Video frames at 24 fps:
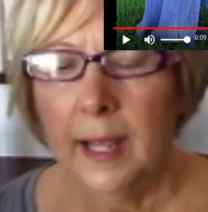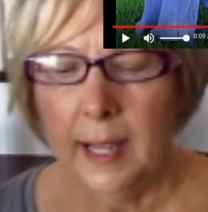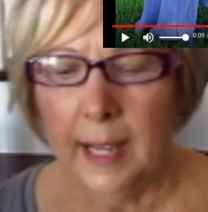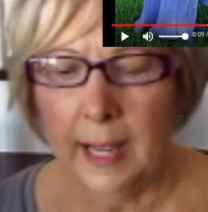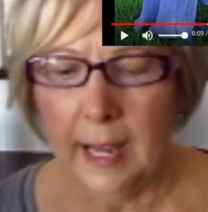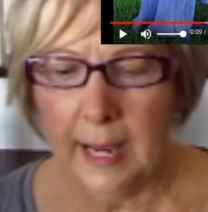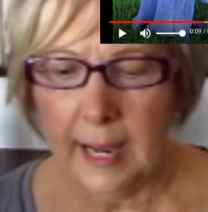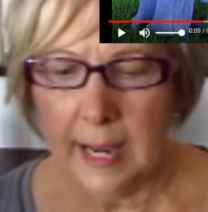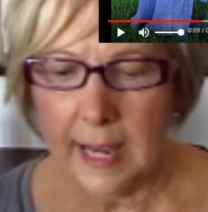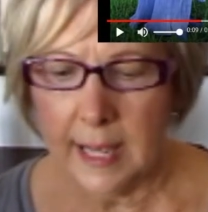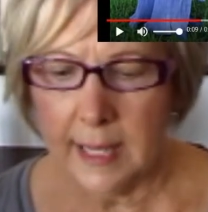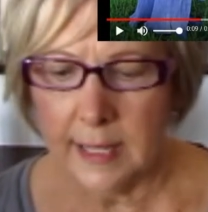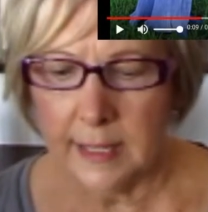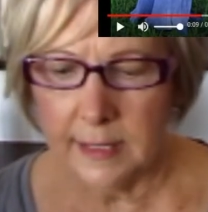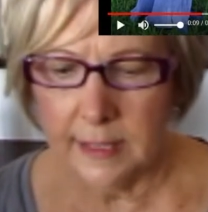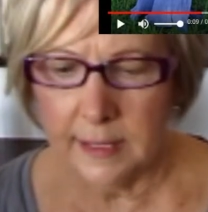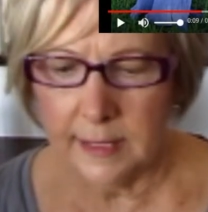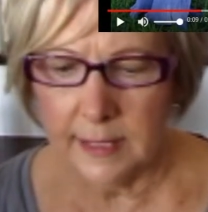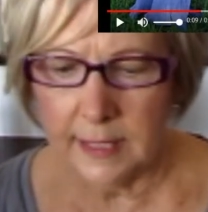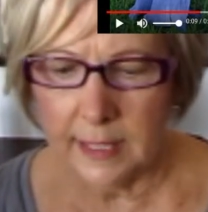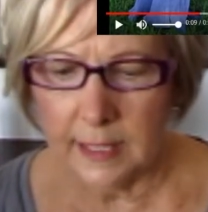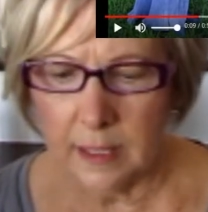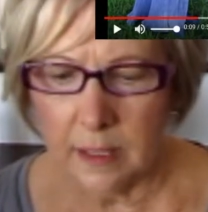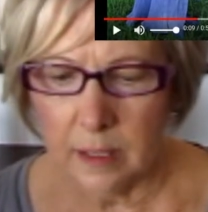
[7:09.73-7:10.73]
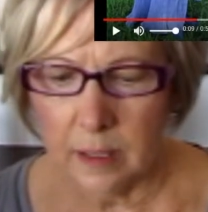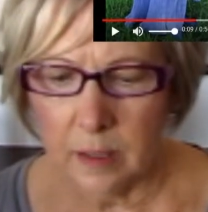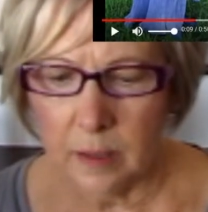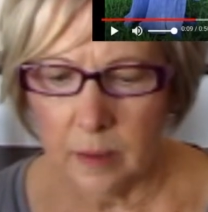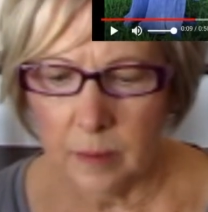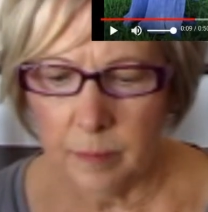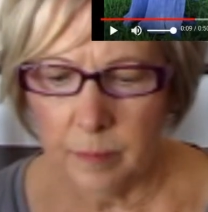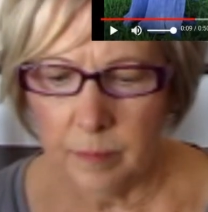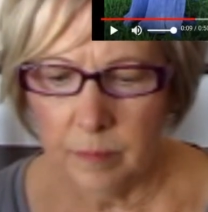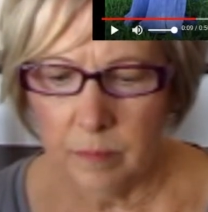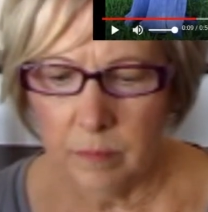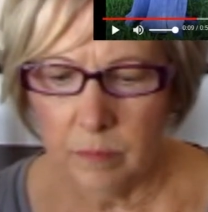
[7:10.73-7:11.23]
and
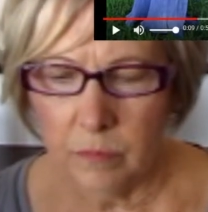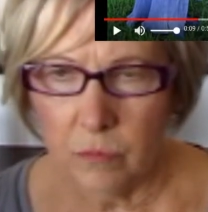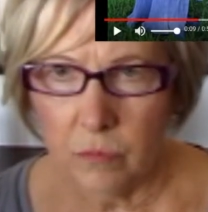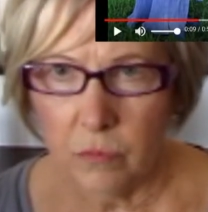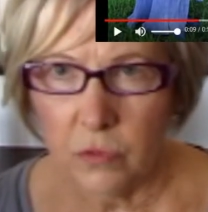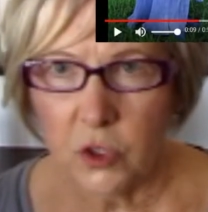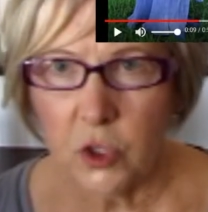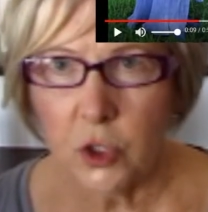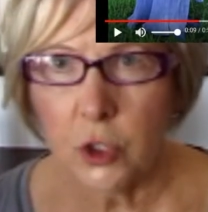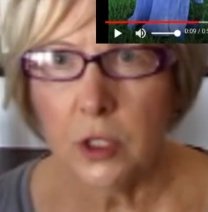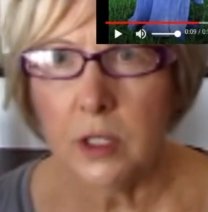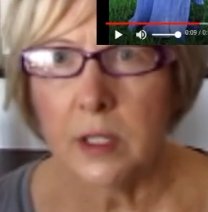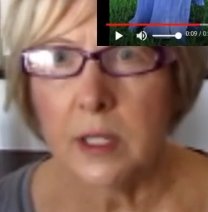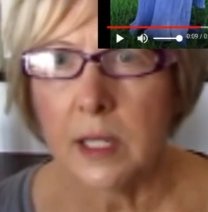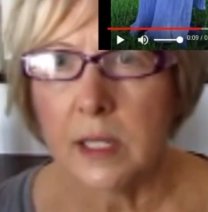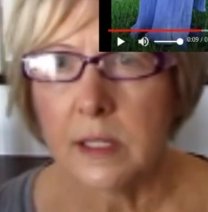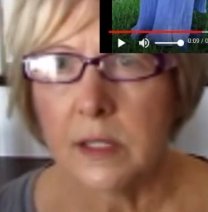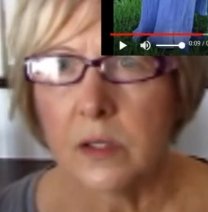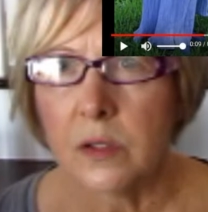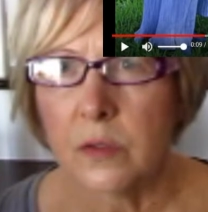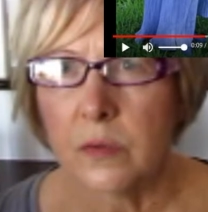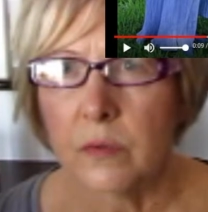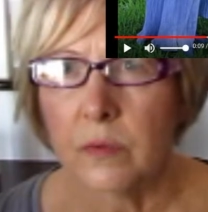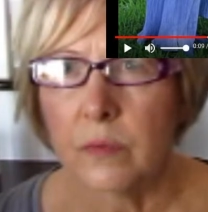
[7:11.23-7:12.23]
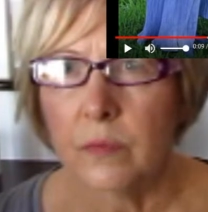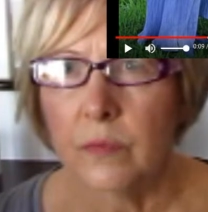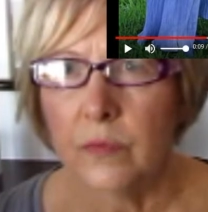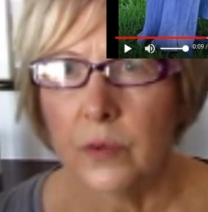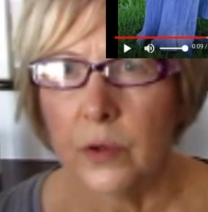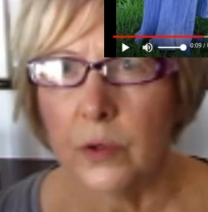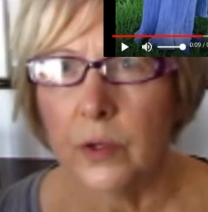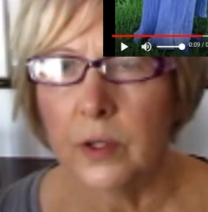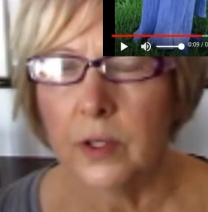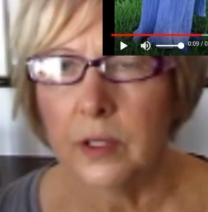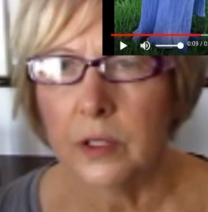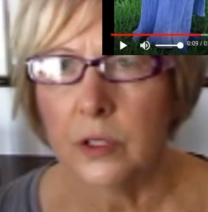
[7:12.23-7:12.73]
um, she does
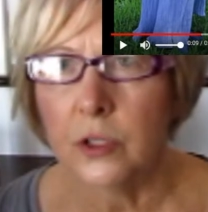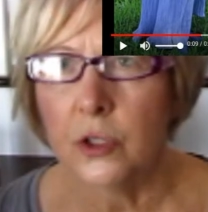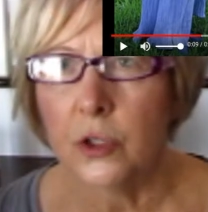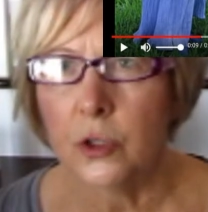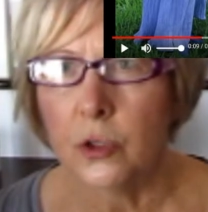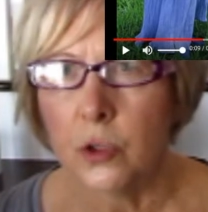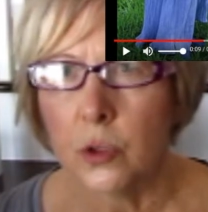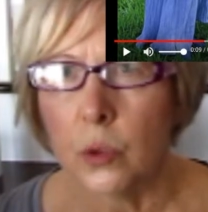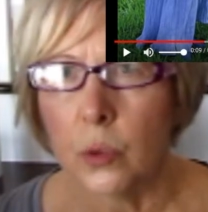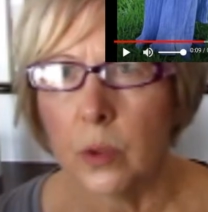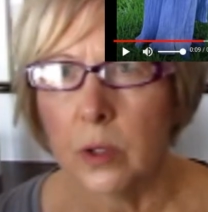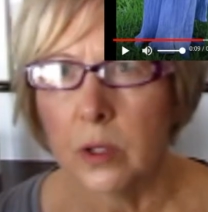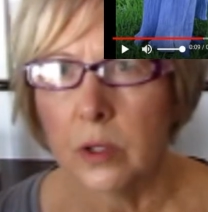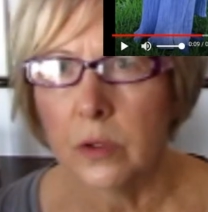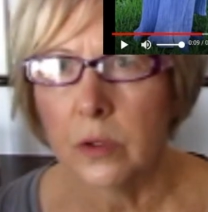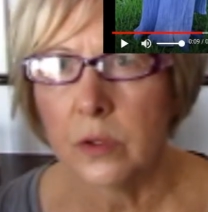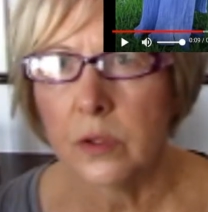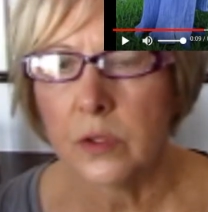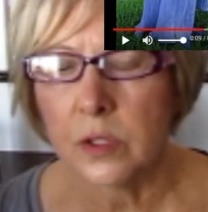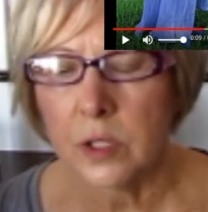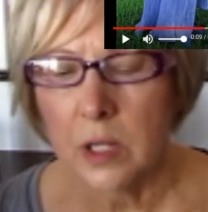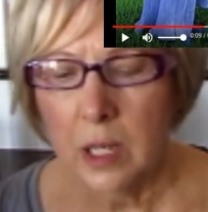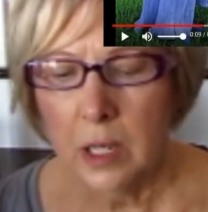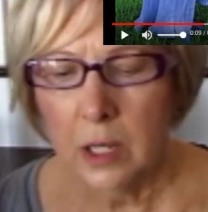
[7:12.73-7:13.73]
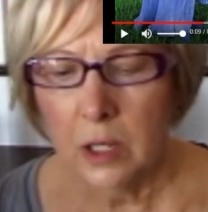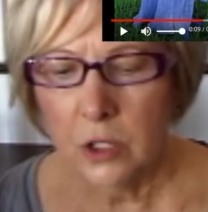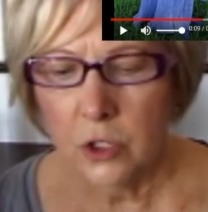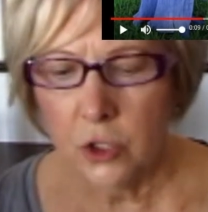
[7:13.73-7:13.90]
very good tutorials.